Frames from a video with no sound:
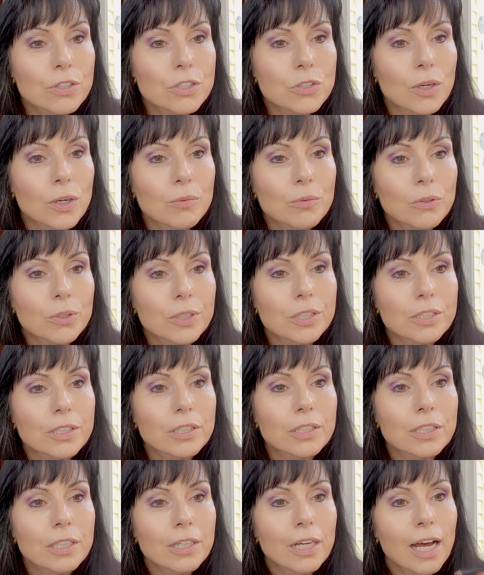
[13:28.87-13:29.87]
So
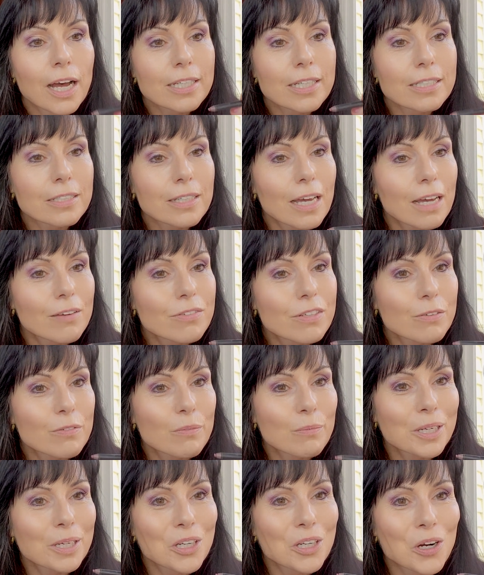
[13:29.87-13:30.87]
I still have some of
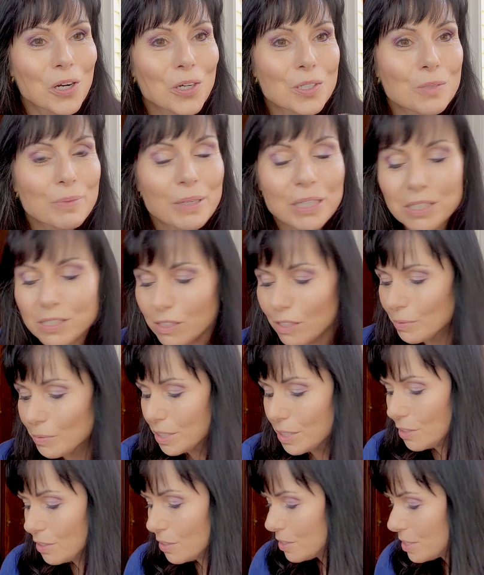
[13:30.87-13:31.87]
my NARS pencil. I'm
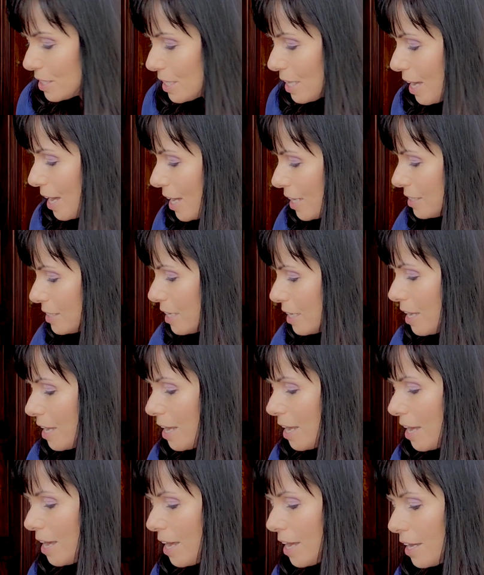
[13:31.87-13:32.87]
going to use that
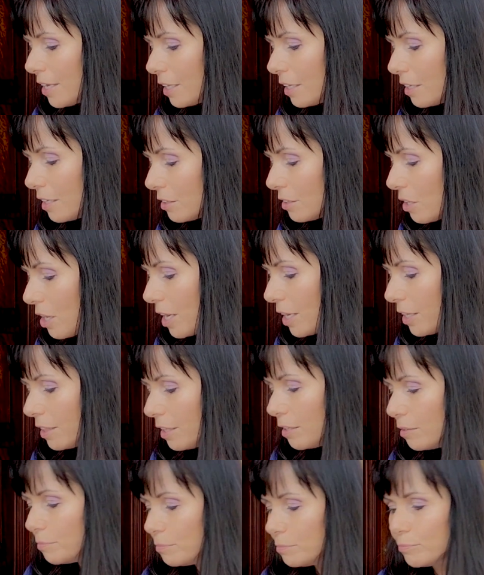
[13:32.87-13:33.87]
and line
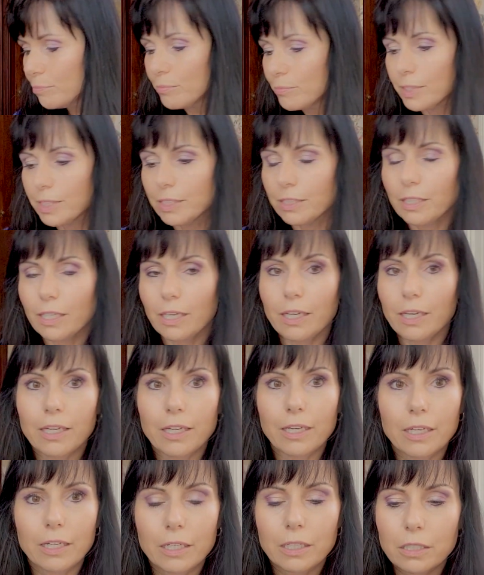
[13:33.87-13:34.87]
them.
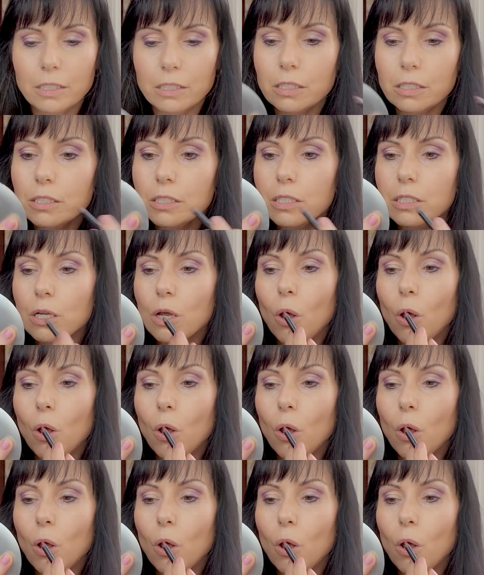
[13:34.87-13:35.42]
And